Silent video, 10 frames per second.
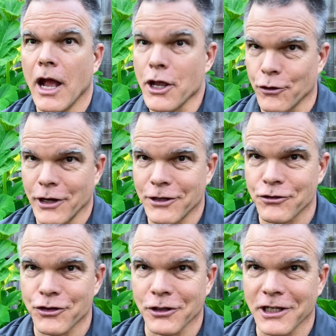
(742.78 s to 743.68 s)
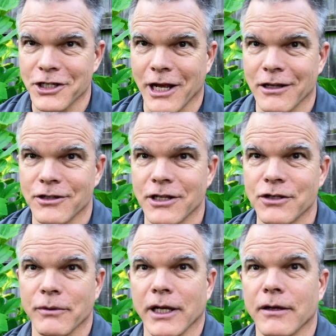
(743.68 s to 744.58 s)
Your nature journaling challenge
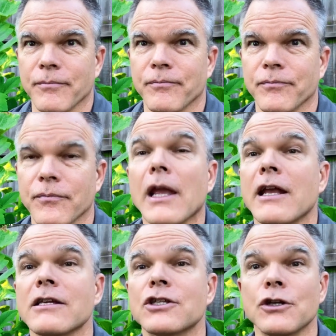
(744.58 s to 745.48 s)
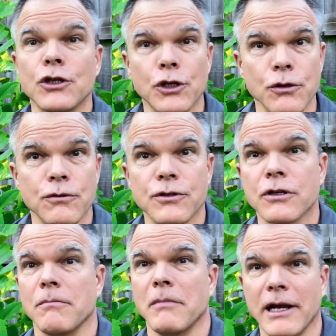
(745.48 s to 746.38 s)
this week is to use
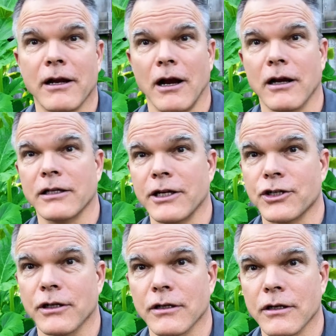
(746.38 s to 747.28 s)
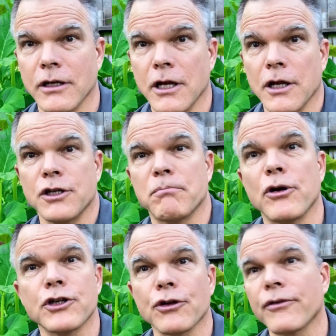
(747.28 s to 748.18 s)
metacognition to
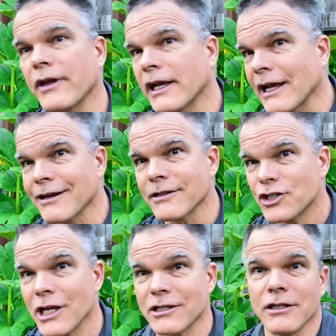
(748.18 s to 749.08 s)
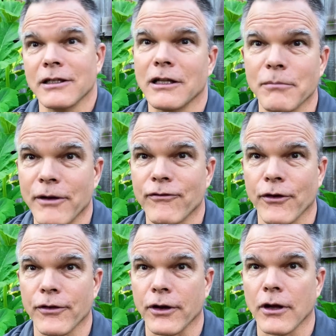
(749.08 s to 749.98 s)
push your thinking just a little bit
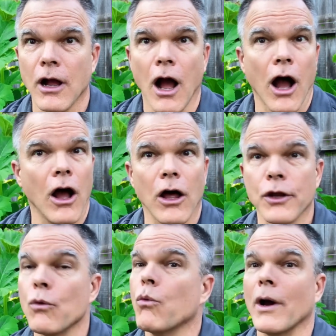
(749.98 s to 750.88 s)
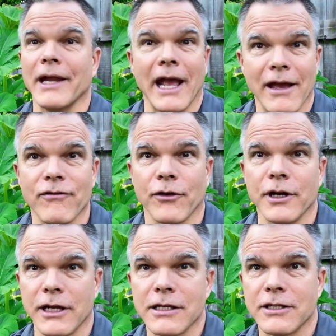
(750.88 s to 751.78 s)
further on whatever
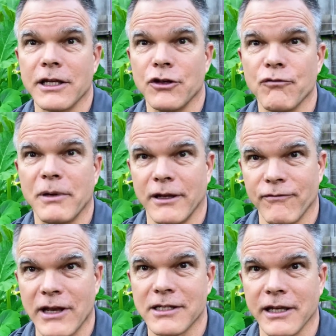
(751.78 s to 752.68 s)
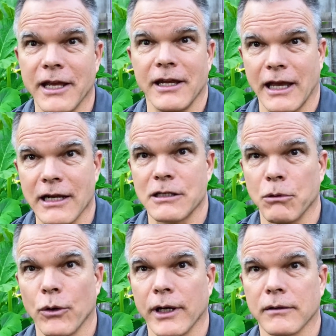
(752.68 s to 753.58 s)
it is that you've been investigating and
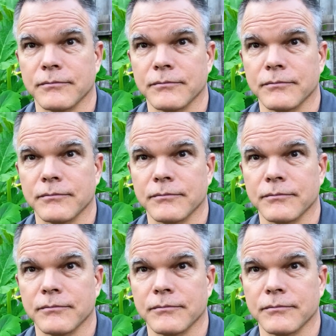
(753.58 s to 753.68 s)
exploring.